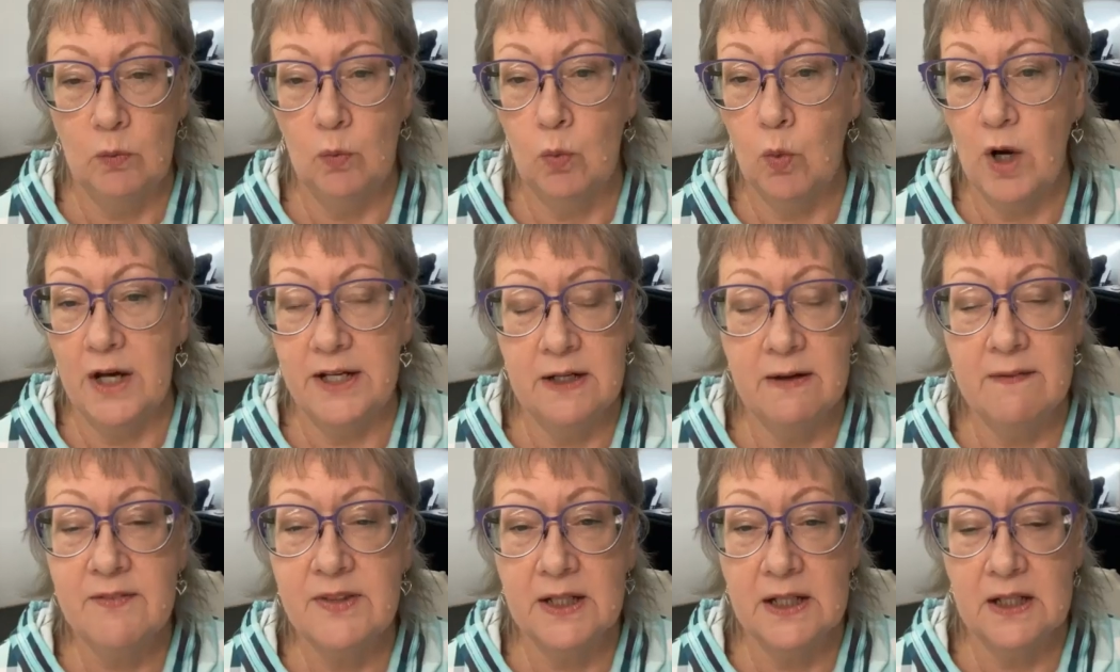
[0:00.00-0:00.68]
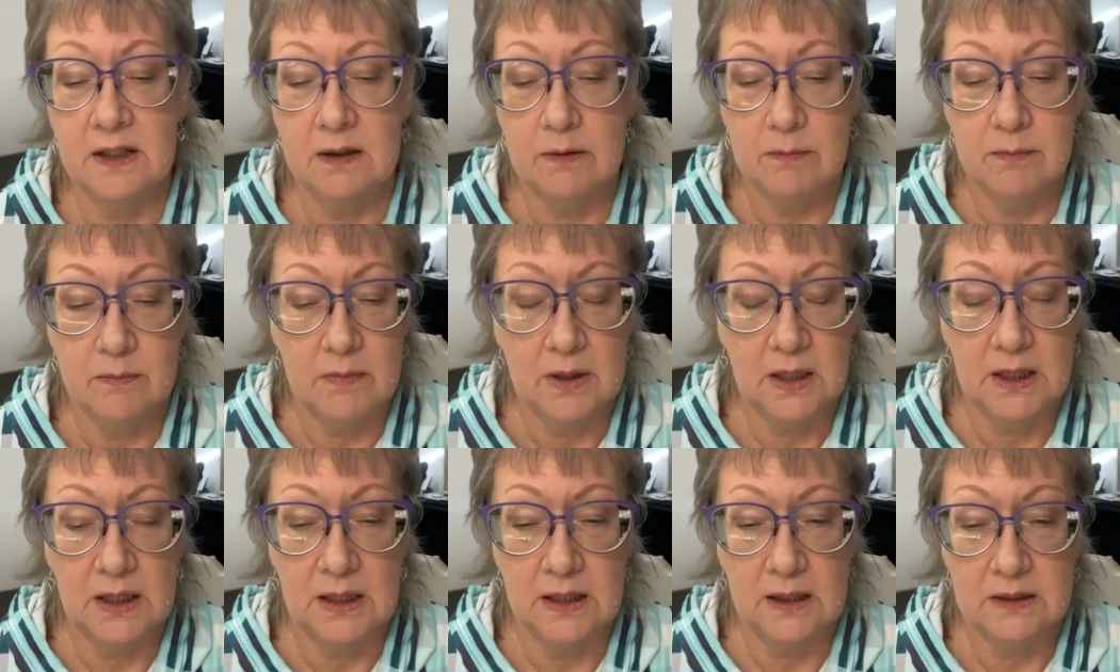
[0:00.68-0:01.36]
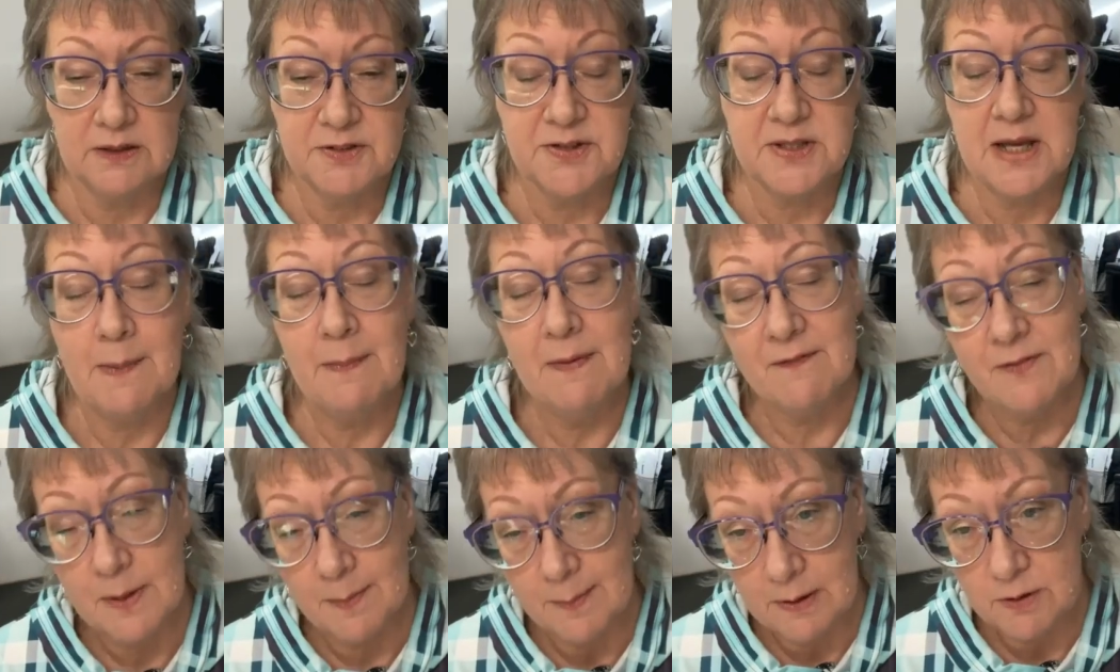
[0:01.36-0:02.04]
One of the,
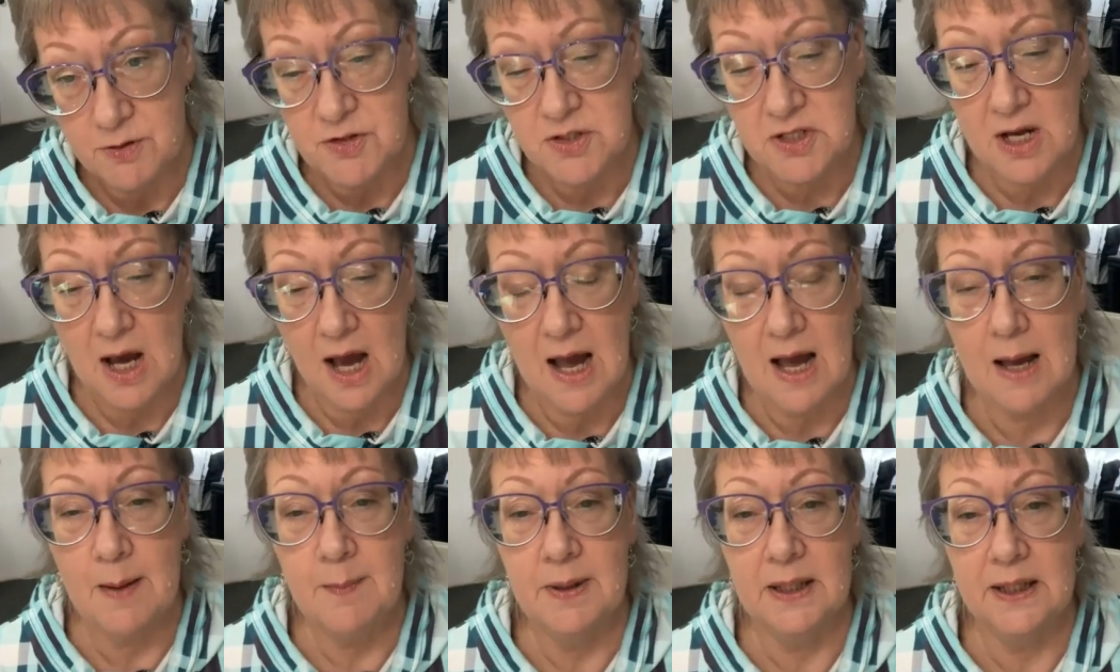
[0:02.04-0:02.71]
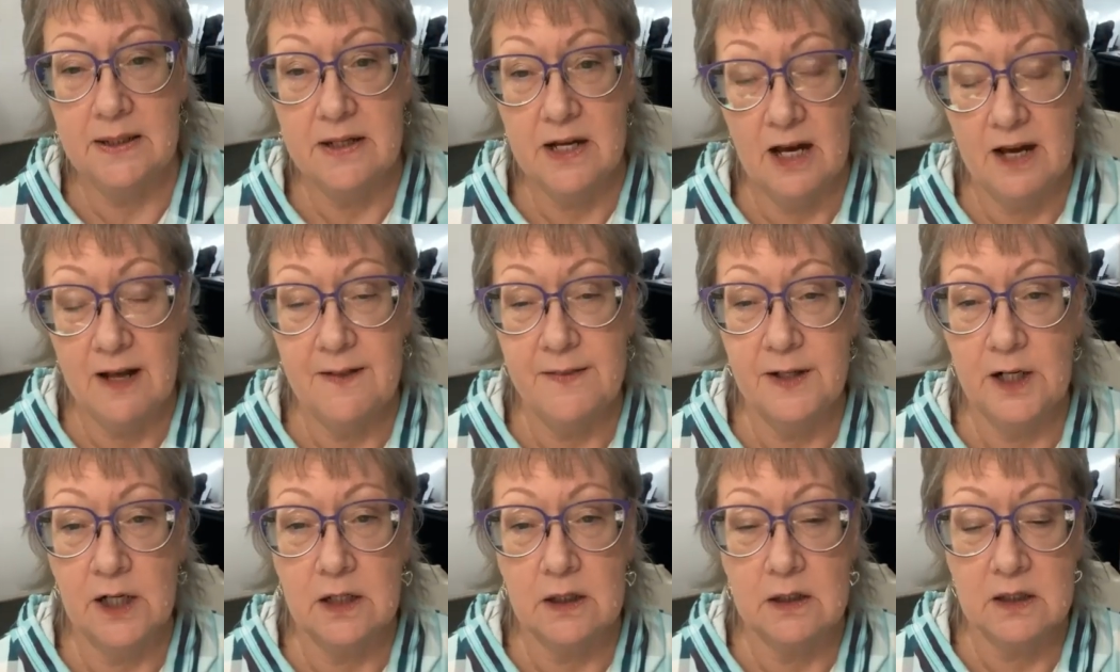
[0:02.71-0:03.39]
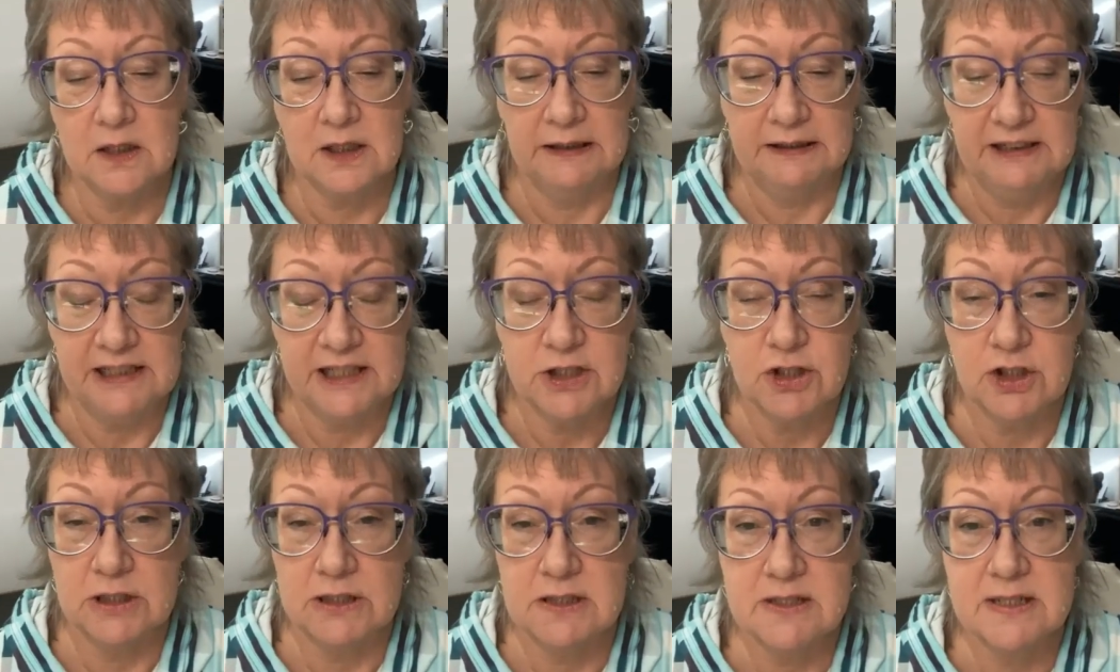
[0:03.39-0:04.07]
some of the most common other
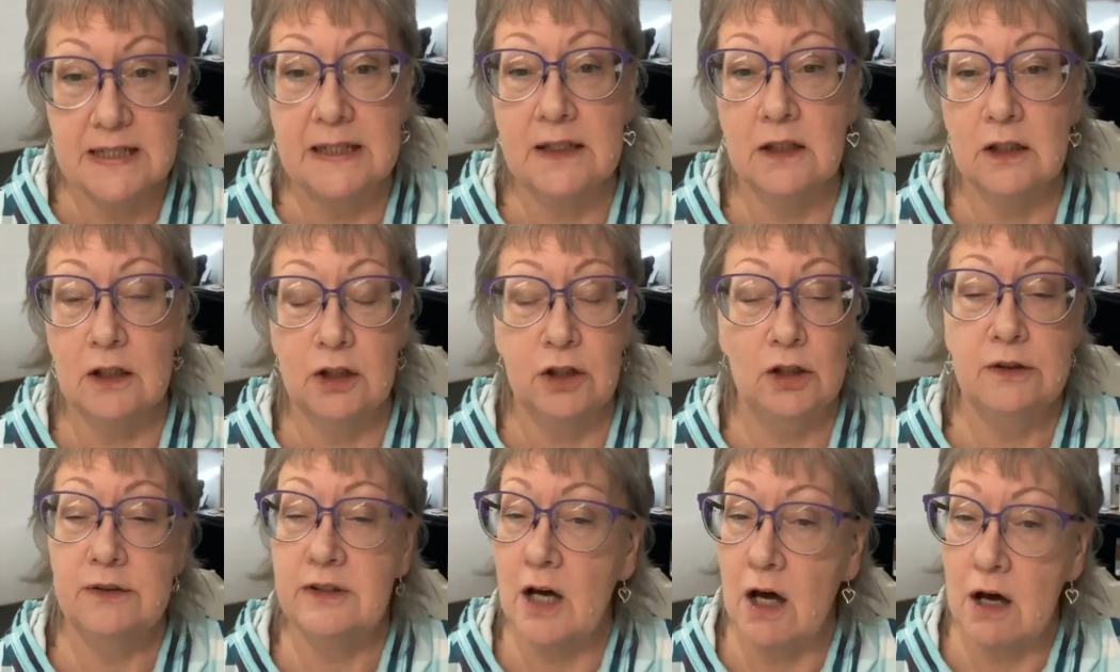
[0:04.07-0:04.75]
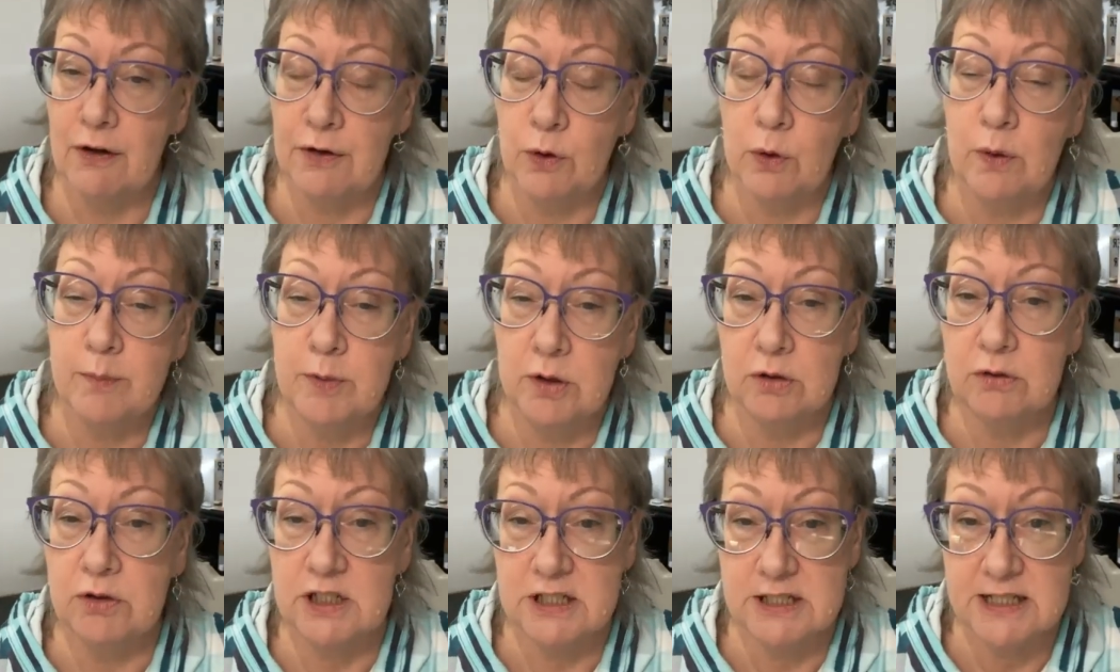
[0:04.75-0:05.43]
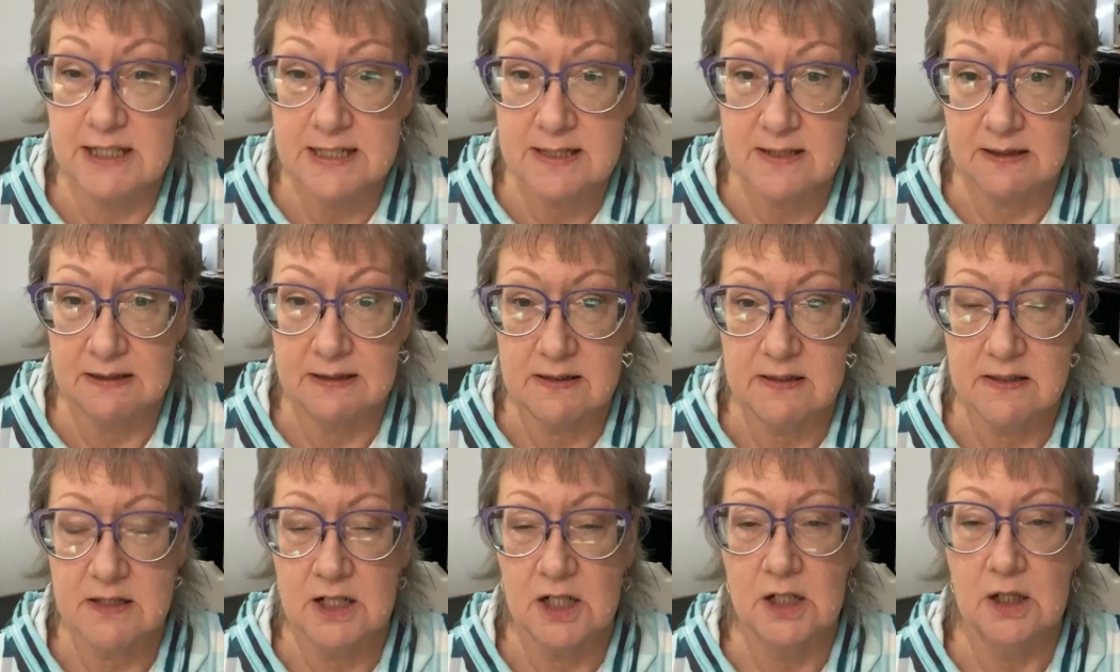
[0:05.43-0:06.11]
conditions include the autoimmune
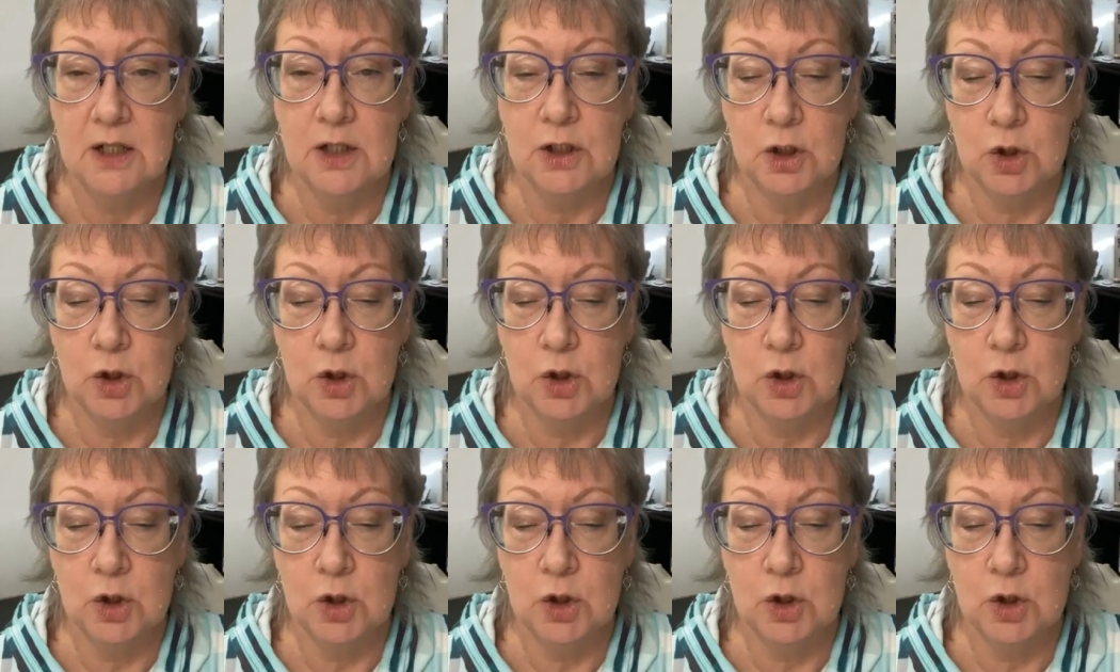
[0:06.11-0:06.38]
diseases.